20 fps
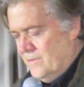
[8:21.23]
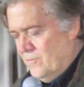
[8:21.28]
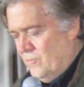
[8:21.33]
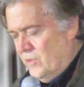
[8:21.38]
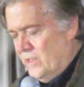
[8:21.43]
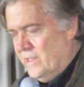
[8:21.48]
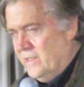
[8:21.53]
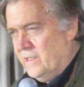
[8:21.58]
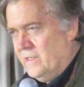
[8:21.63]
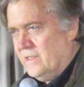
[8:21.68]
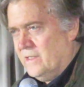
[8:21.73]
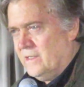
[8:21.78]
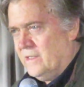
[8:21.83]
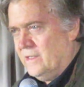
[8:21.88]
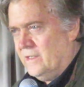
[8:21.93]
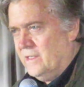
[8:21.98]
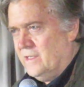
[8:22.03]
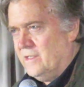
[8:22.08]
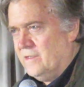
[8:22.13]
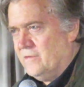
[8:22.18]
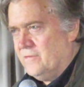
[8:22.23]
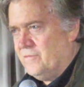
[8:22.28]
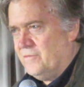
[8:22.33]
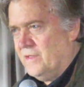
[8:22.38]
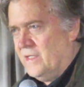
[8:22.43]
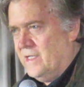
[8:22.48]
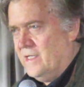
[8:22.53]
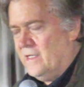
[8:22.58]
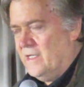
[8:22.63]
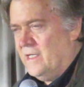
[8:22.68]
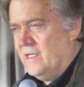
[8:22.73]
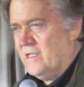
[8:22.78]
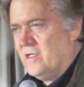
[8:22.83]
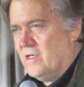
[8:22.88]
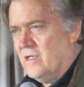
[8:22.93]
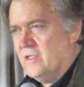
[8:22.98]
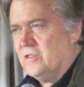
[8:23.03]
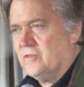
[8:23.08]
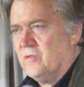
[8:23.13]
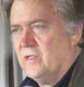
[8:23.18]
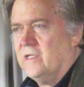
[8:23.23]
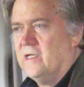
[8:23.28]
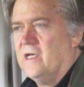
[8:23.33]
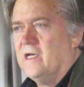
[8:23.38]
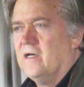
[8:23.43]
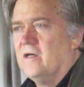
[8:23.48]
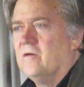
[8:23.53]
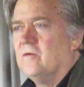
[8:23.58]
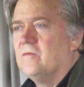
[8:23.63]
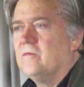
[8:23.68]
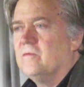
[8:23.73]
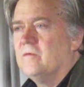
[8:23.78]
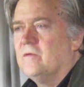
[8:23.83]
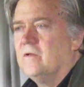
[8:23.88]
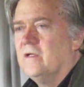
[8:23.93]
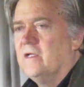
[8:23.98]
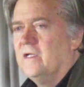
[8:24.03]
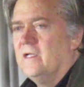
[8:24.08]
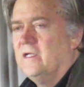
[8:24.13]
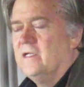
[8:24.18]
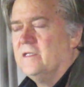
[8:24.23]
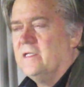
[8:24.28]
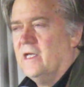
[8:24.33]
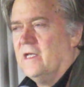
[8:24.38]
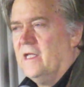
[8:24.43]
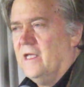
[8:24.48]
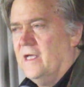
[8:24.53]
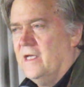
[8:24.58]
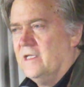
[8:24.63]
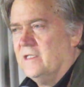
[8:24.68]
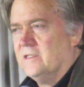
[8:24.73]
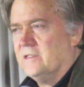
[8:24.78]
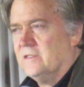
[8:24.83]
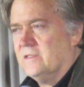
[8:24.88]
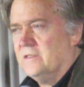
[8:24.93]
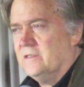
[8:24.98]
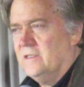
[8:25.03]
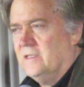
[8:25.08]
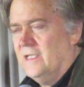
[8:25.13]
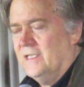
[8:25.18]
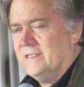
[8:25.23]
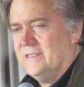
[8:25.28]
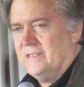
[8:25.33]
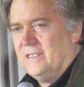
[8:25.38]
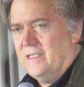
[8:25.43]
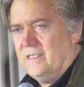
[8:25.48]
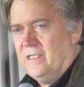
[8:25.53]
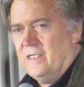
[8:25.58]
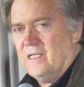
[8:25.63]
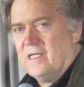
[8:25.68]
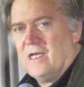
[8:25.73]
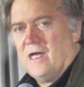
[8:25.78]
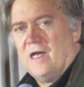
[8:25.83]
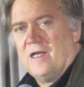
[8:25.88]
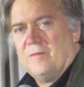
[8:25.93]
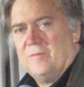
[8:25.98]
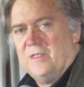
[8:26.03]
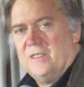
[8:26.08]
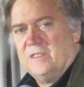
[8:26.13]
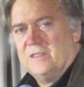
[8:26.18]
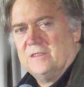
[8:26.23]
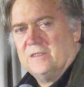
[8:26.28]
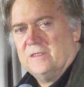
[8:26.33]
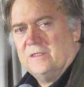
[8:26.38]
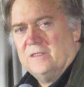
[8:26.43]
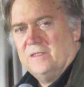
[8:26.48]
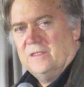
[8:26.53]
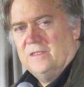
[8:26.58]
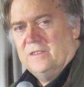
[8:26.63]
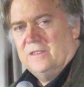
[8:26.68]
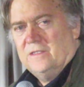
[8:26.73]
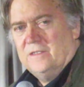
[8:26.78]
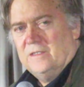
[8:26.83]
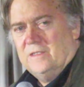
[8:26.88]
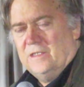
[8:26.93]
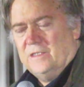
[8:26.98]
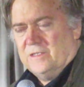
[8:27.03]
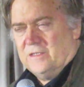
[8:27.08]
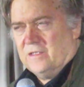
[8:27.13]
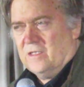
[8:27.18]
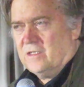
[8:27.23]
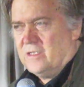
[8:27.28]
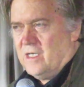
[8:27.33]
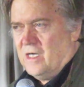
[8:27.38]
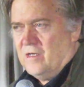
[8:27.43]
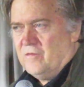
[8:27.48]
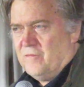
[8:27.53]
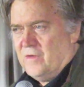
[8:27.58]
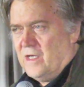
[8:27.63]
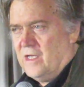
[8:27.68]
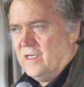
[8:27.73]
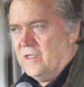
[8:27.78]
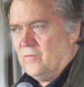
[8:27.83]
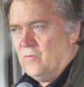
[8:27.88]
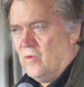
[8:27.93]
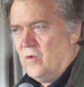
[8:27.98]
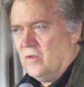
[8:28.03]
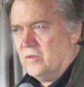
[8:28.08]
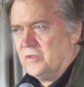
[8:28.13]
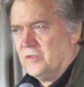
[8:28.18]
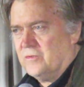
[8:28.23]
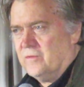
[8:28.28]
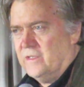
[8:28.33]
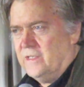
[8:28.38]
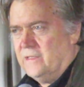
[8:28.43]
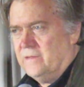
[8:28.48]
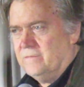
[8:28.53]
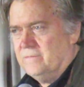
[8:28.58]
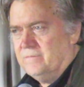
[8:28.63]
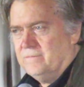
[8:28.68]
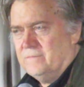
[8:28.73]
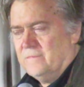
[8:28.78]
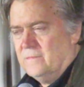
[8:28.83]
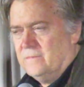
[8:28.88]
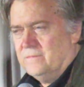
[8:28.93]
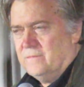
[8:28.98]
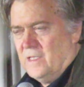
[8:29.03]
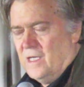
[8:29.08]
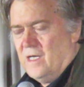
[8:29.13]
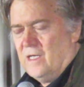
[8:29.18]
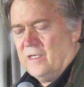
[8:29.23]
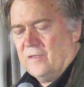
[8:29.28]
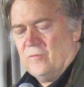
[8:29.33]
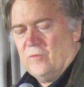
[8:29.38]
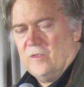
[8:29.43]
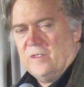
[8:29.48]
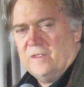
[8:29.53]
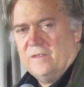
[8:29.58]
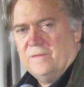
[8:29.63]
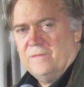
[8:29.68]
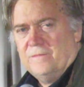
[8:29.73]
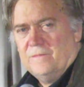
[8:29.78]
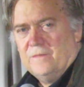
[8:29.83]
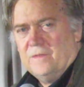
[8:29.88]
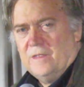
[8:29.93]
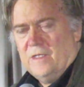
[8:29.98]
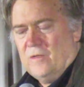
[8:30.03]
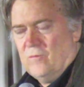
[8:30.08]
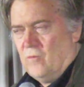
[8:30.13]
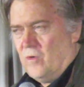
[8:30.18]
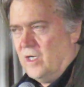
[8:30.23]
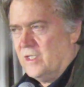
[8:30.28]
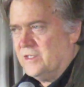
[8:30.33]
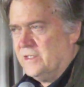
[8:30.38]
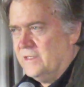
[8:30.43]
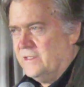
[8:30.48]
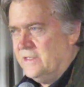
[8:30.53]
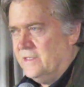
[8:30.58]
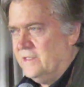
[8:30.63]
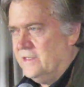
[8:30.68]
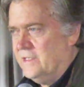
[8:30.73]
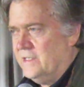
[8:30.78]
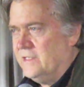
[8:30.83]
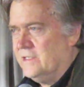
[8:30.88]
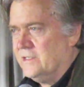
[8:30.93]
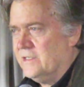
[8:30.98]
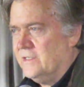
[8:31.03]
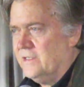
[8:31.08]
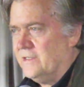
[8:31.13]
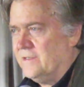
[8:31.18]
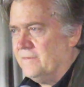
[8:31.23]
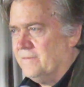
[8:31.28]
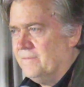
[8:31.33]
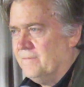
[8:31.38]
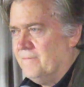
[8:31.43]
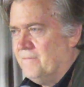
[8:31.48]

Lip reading: We live in a country now that has ascended economies in Silicon Valley, Wall Street, Hollywood, in Washington, D.C.